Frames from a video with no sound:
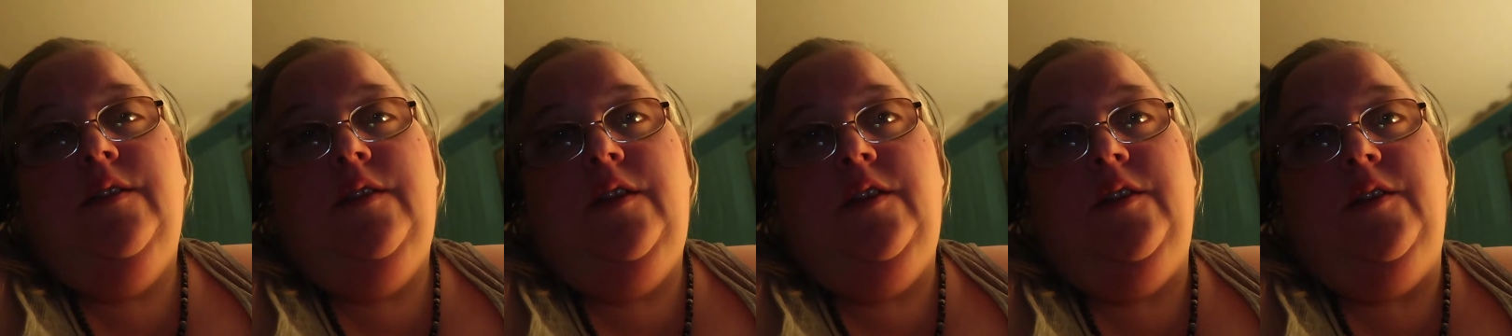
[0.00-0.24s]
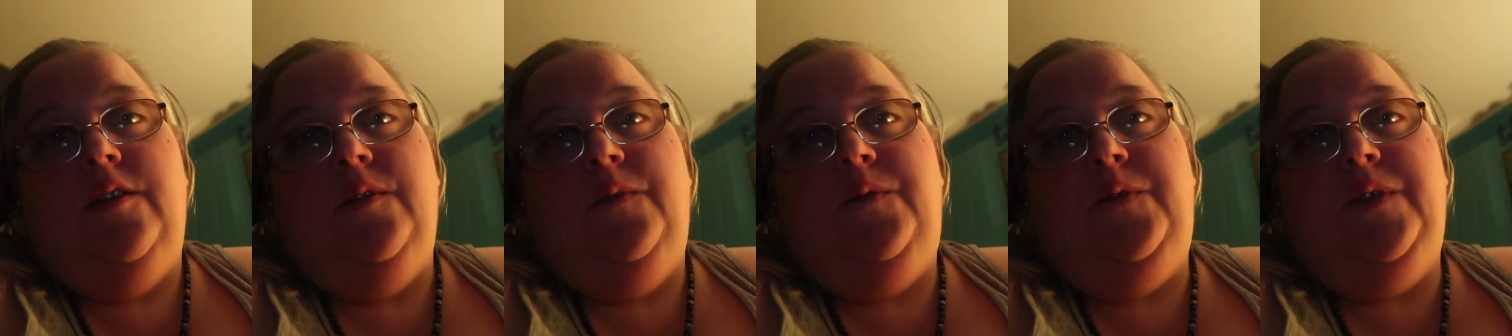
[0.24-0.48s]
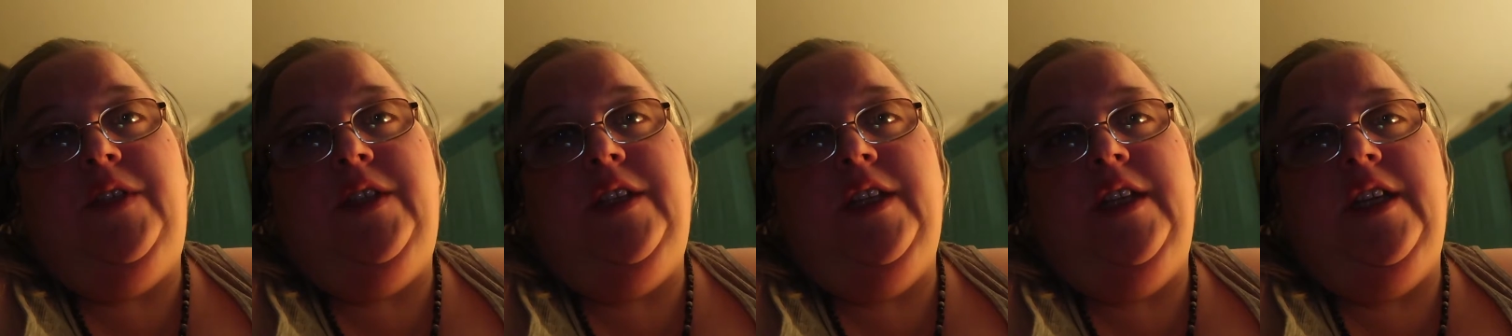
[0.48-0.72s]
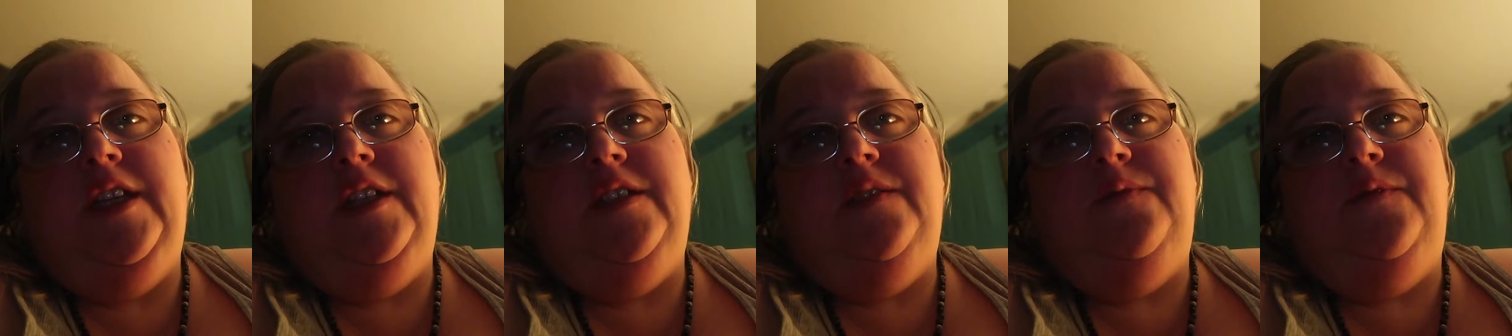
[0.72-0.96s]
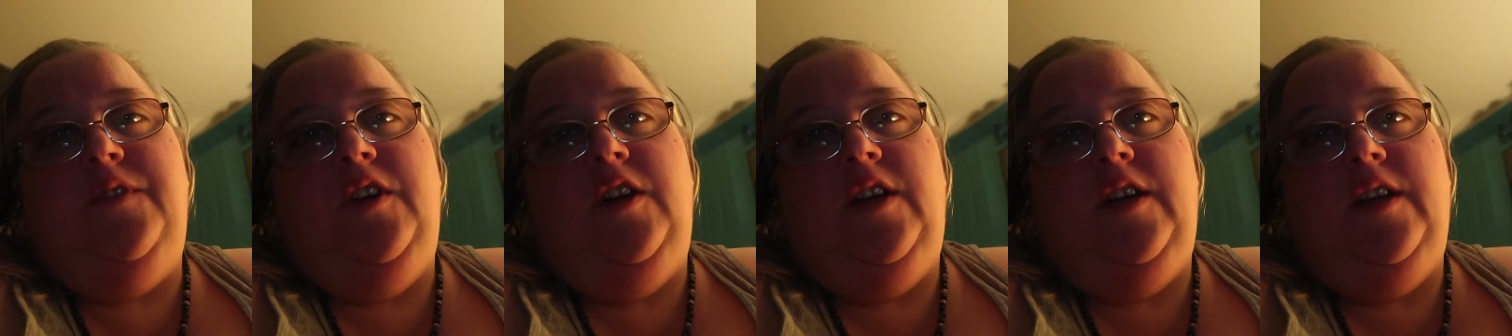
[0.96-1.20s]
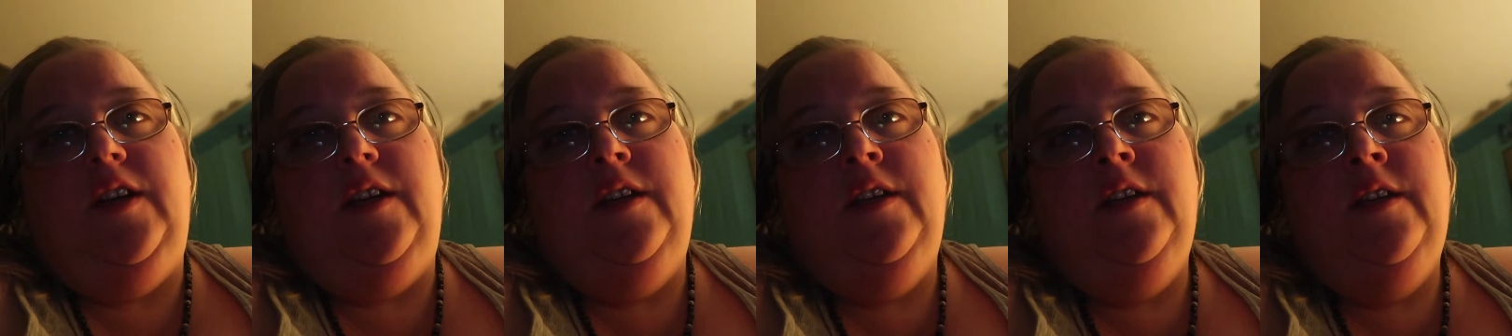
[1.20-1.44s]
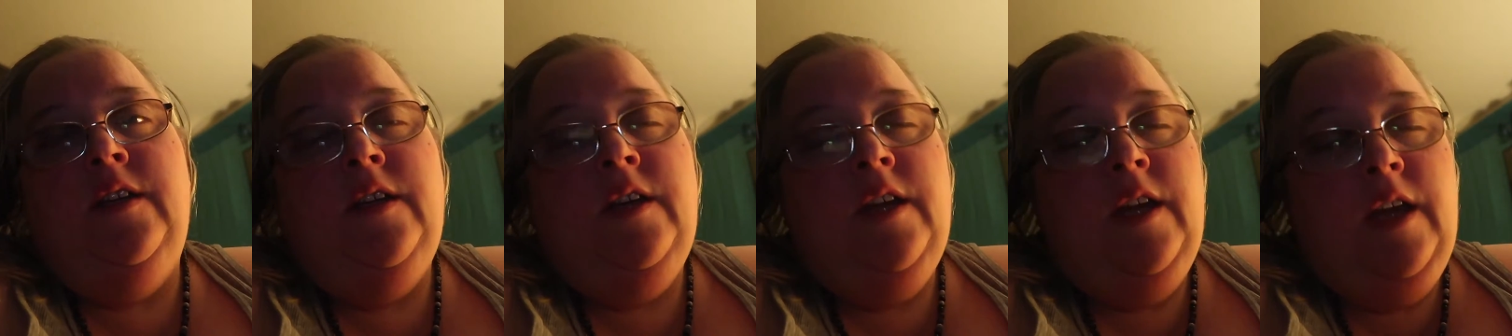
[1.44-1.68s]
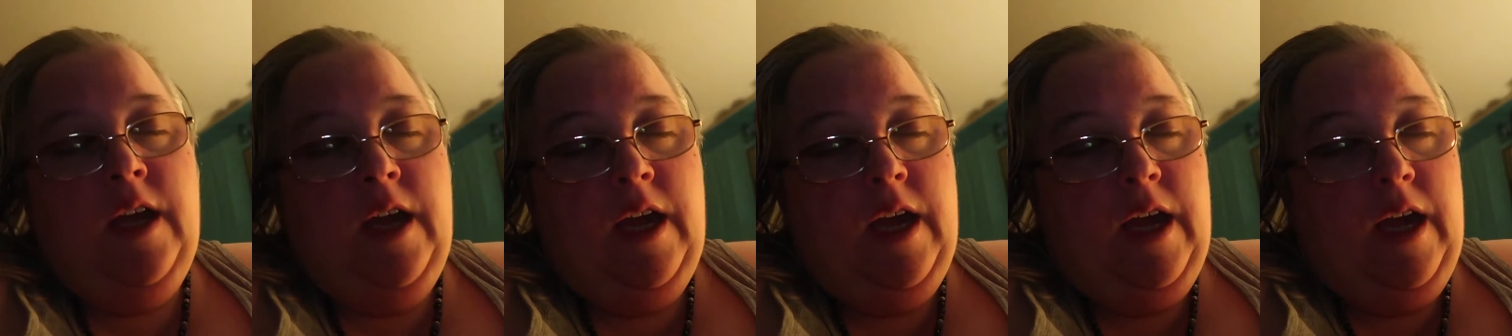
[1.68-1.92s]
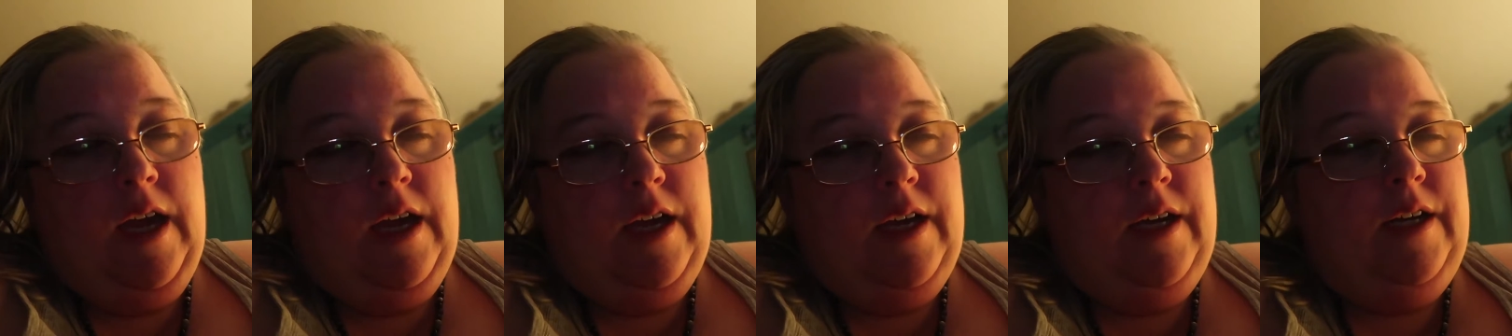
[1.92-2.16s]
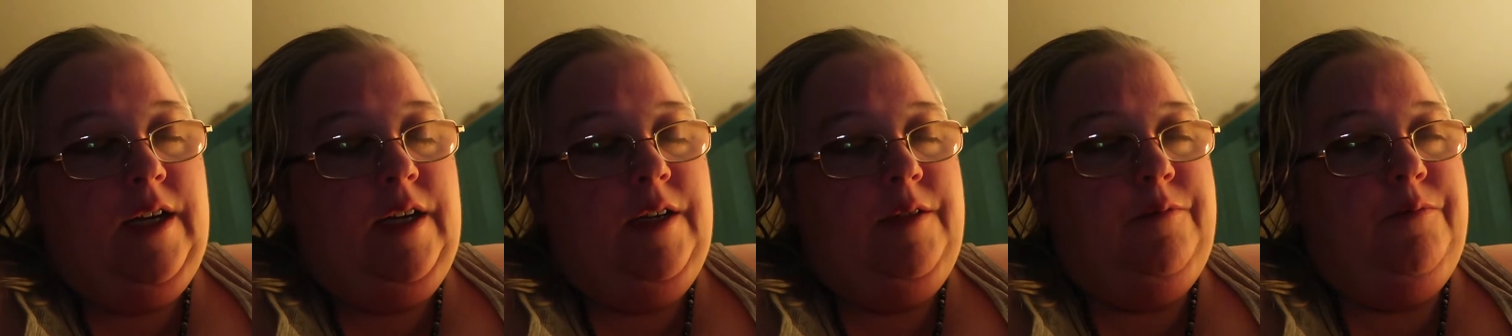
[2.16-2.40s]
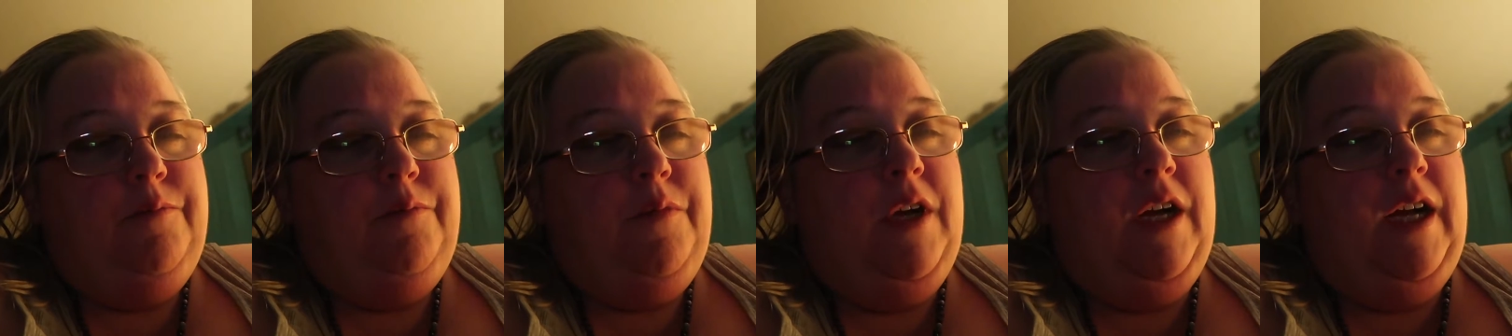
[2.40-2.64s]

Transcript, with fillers: you know, for today's vlog. Um,